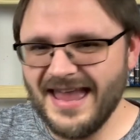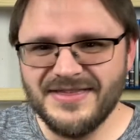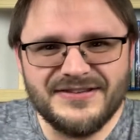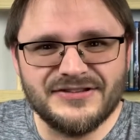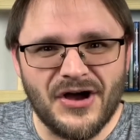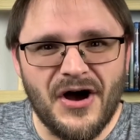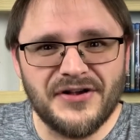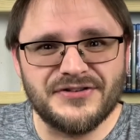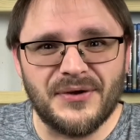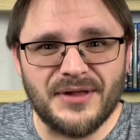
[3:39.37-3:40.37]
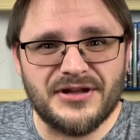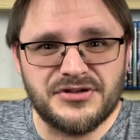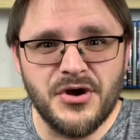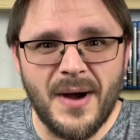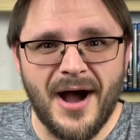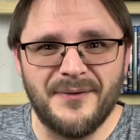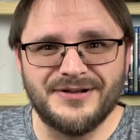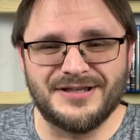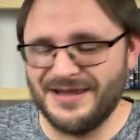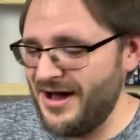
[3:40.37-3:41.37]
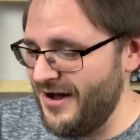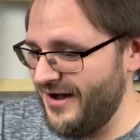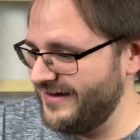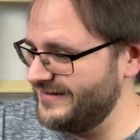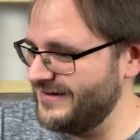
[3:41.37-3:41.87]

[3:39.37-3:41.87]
This is also like 2 hours long.